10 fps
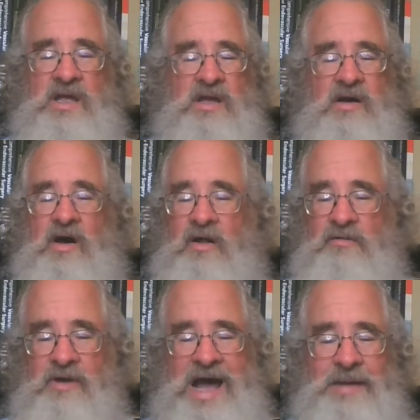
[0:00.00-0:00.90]

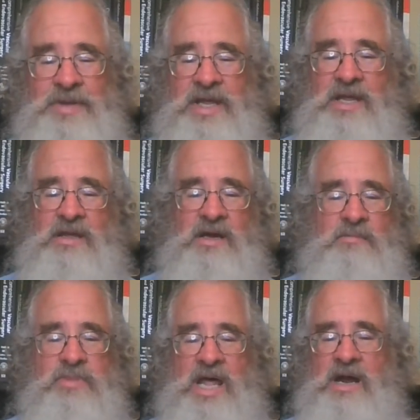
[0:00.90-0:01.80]
kohlrabi,
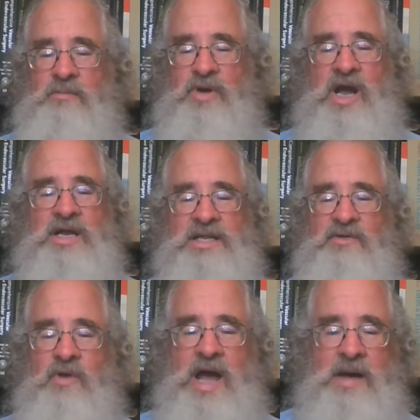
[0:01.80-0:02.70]
broccoli
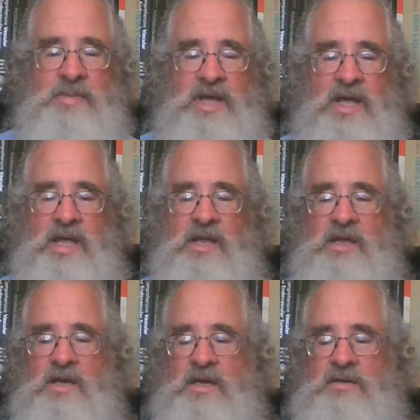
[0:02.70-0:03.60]
rabe,
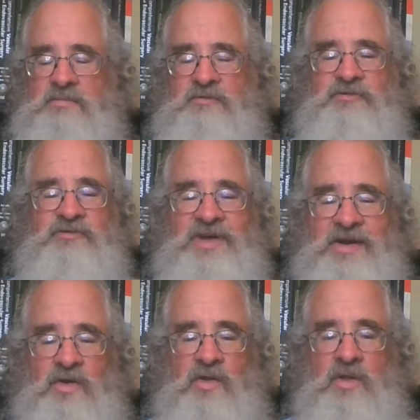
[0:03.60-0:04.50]

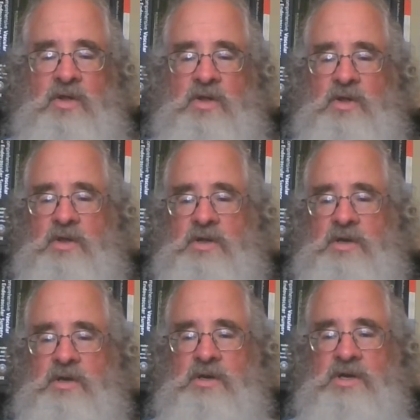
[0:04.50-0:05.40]
fennel,
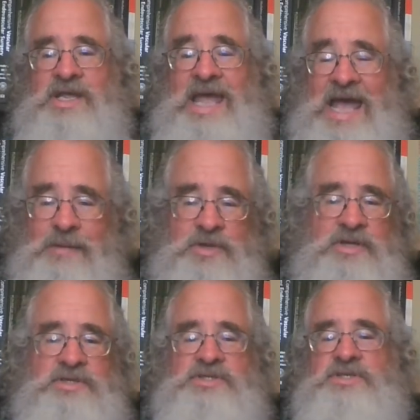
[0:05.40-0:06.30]

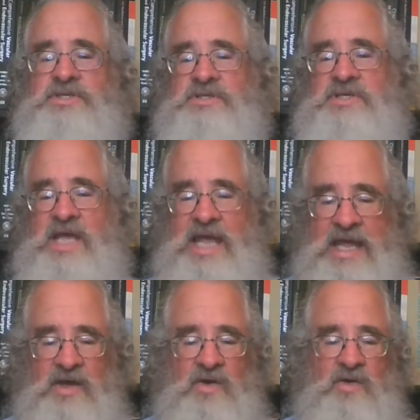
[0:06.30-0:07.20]
cabbage,
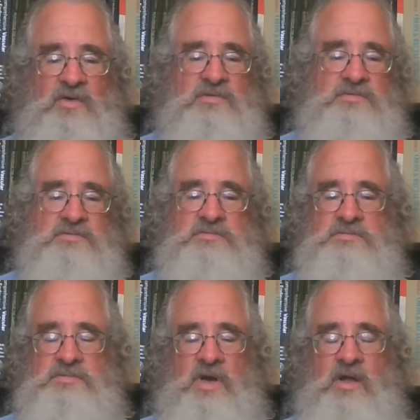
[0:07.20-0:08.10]
kale,
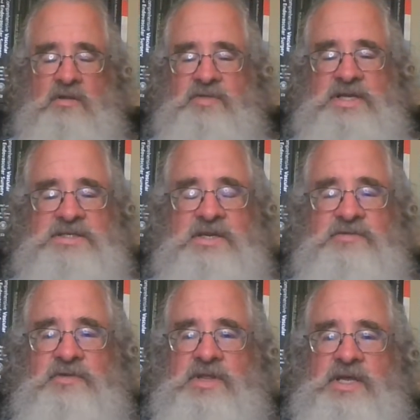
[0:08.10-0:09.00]
all of these
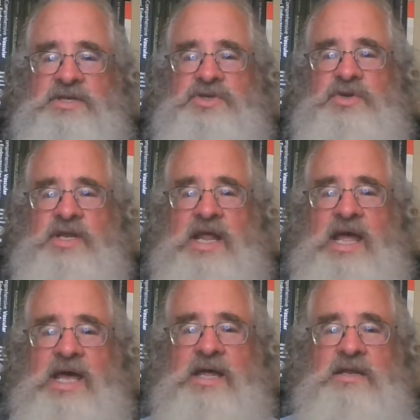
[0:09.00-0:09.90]
different things you can
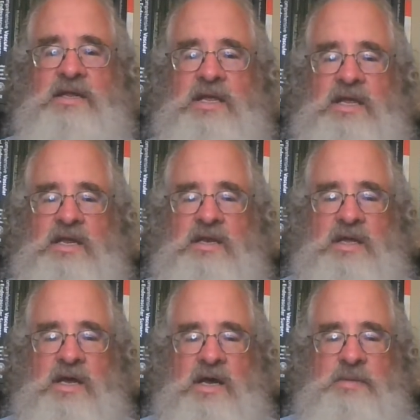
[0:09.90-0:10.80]
add. And
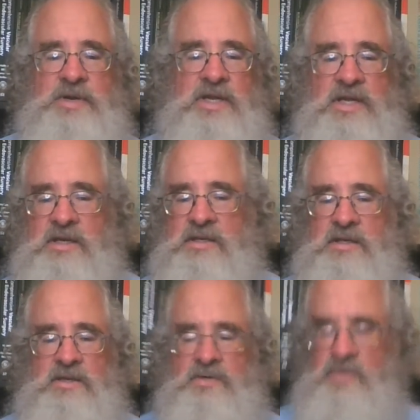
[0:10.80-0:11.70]
I'm going to get
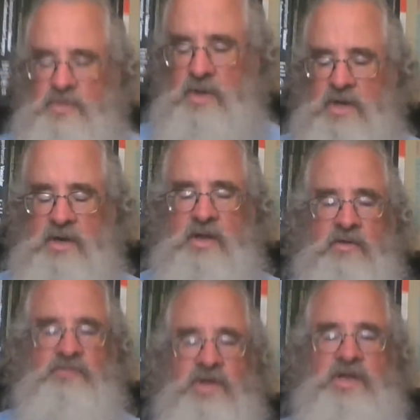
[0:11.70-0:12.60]
into on
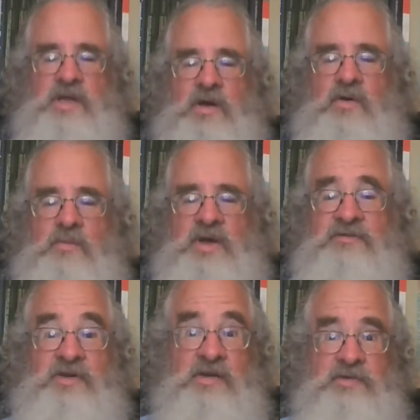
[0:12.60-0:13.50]
another video my
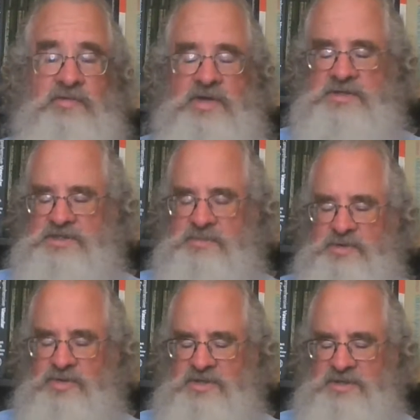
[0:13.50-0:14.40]
favorite
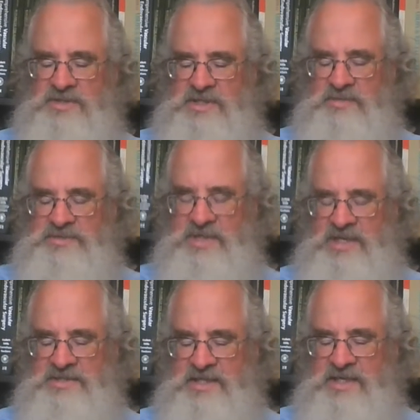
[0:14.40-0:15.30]
vegetable, because I was
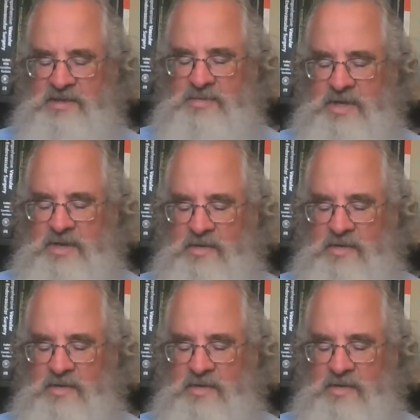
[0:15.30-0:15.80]
asked that by